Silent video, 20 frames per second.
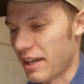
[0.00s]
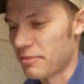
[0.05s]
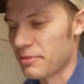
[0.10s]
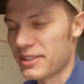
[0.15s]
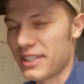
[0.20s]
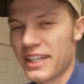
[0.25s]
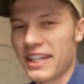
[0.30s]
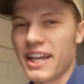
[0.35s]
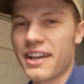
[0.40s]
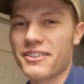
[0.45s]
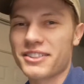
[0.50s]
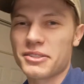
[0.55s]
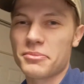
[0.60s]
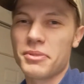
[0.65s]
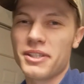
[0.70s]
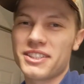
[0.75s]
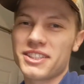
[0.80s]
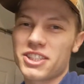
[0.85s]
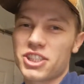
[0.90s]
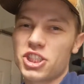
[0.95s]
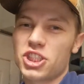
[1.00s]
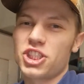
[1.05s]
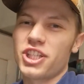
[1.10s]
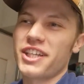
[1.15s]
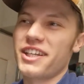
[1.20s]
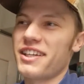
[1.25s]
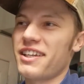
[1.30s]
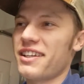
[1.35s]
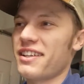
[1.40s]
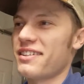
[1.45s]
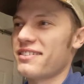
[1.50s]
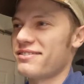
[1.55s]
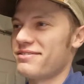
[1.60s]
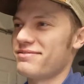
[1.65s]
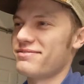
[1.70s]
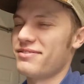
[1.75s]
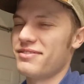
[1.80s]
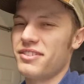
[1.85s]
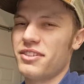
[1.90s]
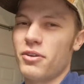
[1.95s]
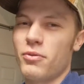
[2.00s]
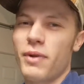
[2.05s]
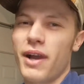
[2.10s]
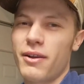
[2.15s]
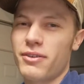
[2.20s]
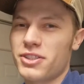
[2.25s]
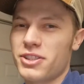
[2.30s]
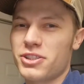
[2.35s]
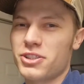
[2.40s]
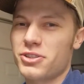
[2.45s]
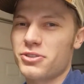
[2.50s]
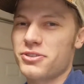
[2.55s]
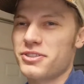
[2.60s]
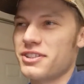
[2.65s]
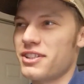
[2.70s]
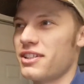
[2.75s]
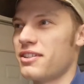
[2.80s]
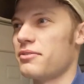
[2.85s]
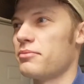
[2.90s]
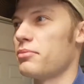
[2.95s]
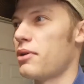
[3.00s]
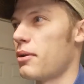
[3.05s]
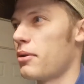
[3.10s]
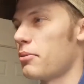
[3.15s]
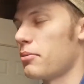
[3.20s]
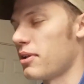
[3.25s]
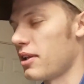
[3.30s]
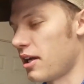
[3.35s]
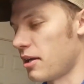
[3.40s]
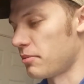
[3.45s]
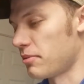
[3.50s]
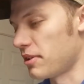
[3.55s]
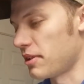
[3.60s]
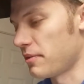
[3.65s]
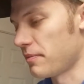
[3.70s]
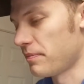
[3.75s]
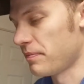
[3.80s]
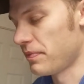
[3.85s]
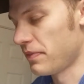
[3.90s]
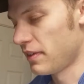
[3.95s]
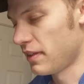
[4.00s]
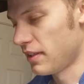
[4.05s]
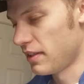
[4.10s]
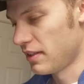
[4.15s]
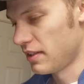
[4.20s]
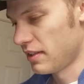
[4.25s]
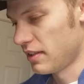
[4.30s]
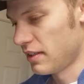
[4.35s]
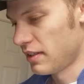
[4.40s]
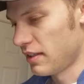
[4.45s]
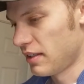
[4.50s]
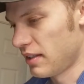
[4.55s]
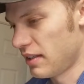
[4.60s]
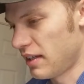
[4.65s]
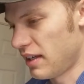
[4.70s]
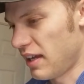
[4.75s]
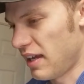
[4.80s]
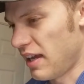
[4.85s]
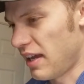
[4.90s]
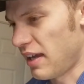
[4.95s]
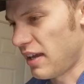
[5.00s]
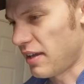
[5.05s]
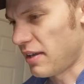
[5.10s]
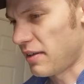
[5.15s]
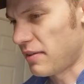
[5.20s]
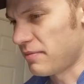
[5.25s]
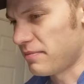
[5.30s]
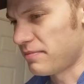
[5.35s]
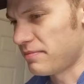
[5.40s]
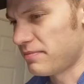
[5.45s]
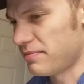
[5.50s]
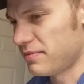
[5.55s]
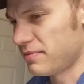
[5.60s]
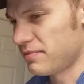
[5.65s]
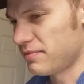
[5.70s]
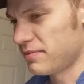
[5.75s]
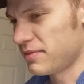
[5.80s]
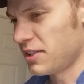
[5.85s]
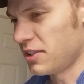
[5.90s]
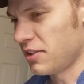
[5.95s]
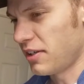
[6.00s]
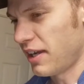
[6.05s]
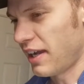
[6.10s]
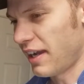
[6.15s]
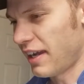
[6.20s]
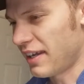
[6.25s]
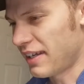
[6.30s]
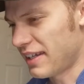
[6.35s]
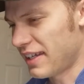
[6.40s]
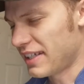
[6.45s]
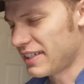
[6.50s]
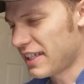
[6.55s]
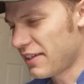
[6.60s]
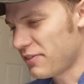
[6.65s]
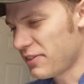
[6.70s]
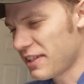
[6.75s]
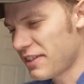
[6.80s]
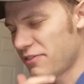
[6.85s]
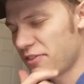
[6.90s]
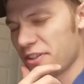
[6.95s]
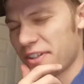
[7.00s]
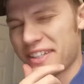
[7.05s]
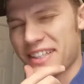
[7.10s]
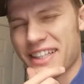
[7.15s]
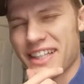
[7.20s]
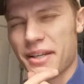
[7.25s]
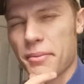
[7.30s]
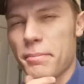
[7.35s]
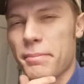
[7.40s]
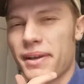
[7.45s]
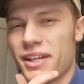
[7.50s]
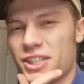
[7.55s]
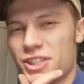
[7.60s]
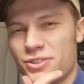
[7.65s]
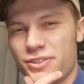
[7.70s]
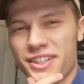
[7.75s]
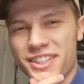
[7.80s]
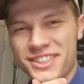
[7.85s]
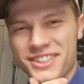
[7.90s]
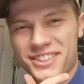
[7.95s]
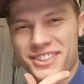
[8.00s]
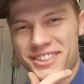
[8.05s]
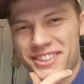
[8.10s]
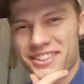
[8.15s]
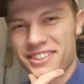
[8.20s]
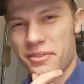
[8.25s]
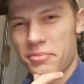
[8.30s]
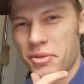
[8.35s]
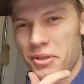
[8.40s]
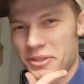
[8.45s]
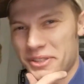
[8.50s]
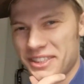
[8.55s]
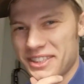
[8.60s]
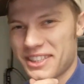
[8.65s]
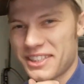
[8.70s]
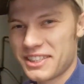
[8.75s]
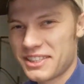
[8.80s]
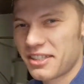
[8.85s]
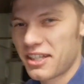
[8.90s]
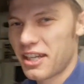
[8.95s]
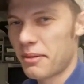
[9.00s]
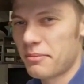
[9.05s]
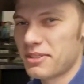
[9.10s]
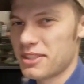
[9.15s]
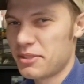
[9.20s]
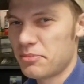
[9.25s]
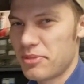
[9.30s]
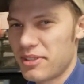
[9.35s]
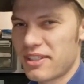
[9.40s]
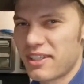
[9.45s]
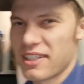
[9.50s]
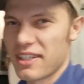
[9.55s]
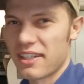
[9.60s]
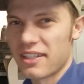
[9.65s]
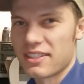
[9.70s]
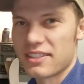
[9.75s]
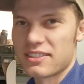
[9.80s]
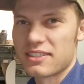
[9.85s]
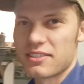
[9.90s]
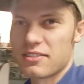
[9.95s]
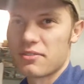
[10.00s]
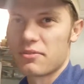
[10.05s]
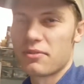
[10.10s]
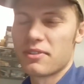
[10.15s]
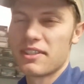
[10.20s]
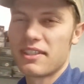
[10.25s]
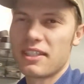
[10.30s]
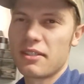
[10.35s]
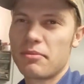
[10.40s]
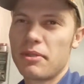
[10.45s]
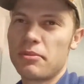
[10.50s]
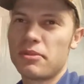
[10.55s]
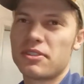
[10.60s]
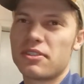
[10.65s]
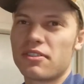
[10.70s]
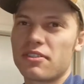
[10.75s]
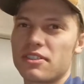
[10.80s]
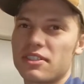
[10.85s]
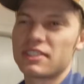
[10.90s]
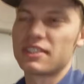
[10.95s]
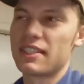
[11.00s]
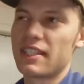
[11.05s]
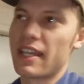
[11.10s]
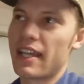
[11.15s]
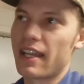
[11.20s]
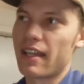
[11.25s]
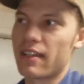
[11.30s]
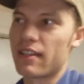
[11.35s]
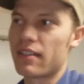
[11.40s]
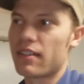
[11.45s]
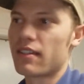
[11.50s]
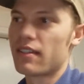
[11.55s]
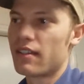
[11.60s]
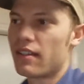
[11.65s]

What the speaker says: saying how it was a piece of shit and why would you choose it, blah blah blah. But I definitely feel like a lot of bench racers are posting in these comments because one thing people don't understand